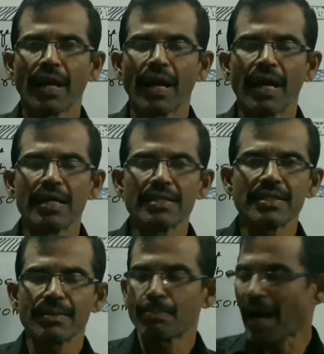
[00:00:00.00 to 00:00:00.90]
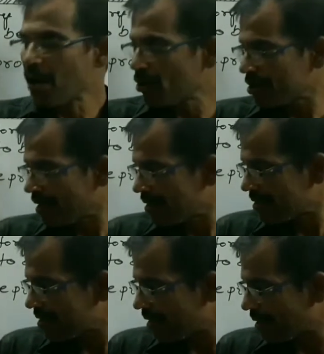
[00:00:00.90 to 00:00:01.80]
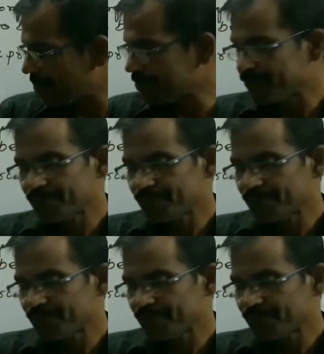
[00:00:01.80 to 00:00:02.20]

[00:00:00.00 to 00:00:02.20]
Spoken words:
as biosensor.